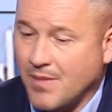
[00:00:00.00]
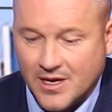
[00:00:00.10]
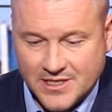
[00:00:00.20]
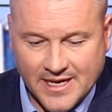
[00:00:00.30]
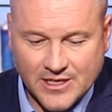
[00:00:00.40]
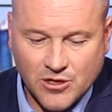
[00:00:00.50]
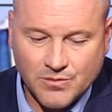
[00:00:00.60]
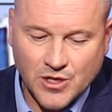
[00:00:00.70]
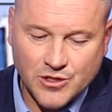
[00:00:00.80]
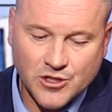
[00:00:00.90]
Martinez
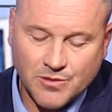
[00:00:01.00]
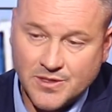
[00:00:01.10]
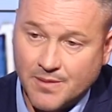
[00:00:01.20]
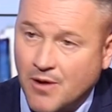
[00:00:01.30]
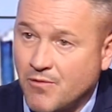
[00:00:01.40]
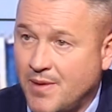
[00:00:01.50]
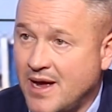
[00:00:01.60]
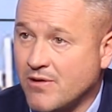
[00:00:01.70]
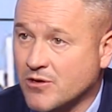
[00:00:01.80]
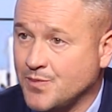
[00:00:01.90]
comes on sometimes, and
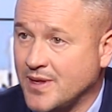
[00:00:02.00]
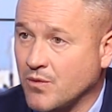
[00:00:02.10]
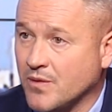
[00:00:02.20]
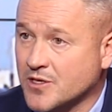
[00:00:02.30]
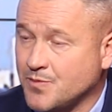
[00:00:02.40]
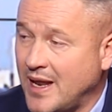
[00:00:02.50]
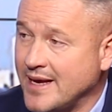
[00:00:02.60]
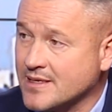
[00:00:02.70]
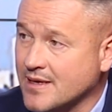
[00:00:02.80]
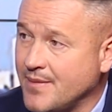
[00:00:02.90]
Romero's been the one that's
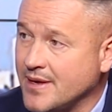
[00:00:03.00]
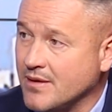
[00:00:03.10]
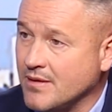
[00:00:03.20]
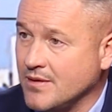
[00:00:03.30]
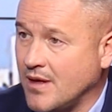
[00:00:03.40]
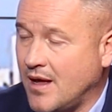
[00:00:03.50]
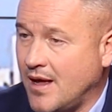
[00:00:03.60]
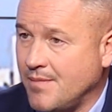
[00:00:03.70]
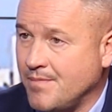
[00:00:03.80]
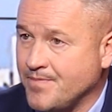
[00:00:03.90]
played. I mean,
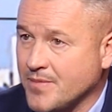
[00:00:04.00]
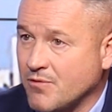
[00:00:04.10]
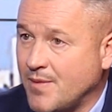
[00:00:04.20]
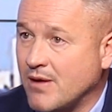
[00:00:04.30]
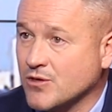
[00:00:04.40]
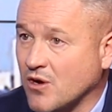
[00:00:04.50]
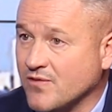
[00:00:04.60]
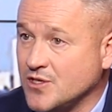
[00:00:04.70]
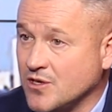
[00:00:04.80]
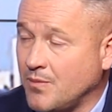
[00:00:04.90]
Romero's
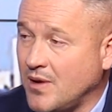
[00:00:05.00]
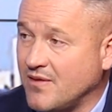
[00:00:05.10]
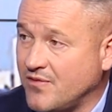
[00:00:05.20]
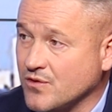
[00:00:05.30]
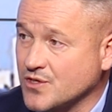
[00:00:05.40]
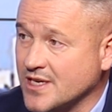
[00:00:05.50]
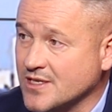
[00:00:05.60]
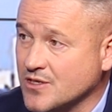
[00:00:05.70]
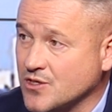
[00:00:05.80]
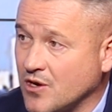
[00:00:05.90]
obviously not played a full
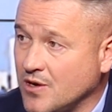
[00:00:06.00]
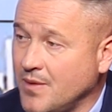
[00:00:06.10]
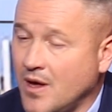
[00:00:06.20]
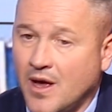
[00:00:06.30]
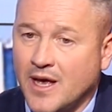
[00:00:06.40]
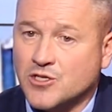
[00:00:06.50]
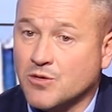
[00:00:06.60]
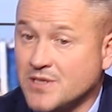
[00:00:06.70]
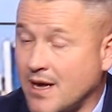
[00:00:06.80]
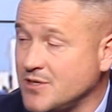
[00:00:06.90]
season at Tottenham.
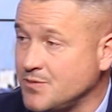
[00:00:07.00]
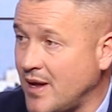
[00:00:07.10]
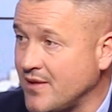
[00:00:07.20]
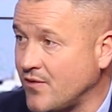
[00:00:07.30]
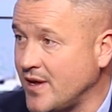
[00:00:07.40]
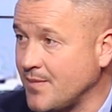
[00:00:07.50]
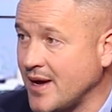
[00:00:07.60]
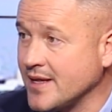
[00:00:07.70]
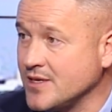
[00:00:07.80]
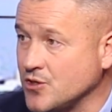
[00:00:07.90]
Sometimes he's played three at the
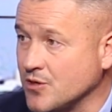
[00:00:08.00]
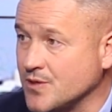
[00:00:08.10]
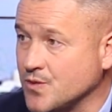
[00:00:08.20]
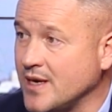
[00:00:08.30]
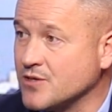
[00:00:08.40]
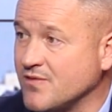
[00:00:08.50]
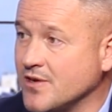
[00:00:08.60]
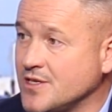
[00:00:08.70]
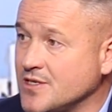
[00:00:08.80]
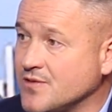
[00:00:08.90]
back in this tournament as well. He's
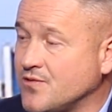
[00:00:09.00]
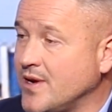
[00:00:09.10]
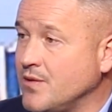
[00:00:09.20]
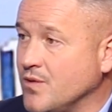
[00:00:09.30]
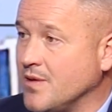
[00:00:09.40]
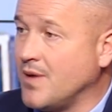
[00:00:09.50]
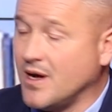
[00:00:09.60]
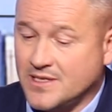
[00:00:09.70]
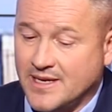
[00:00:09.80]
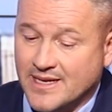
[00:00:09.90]
reverted to three with a
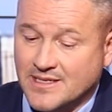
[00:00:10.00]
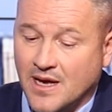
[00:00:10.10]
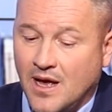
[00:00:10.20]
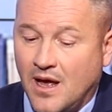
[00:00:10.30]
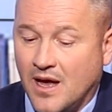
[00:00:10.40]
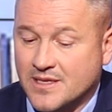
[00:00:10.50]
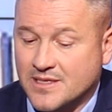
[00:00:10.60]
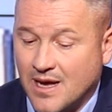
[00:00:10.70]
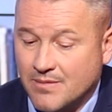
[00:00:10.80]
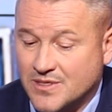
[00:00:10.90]
Martinez at
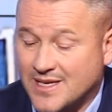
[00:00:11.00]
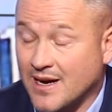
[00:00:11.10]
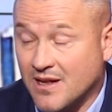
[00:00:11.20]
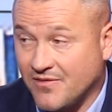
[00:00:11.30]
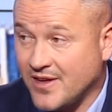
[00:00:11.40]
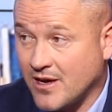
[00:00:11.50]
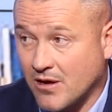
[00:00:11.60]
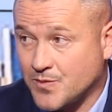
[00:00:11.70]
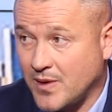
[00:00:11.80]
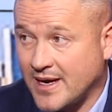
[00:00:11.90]
times.
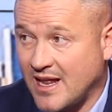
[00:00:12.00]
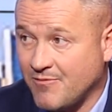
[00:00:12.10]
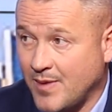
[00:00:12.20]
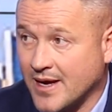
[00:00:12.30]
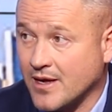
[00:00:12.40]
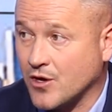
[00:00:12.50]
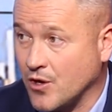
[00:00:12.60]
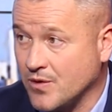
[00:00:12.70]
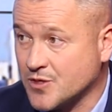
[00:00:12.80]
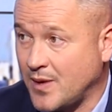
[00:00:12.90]
Tagliafico's played left back.
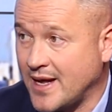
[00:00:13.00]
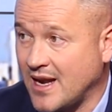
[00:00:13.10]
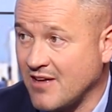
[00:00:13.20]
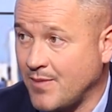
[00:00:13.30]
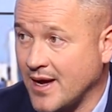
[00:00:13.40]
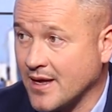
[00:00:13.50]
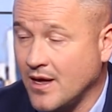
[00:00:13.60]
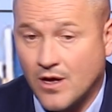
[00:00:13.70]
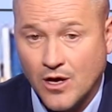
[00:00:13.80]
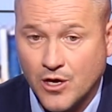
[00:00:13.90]
Acuna's played left back.
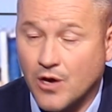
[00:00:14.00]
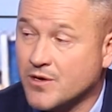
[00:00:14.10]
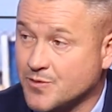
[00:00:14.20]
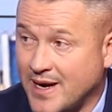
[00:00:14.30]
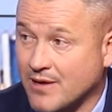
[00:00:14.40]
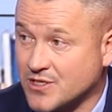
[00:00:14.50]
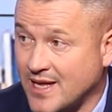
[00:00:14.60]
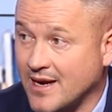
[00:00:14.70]
Acuna's been outstanding.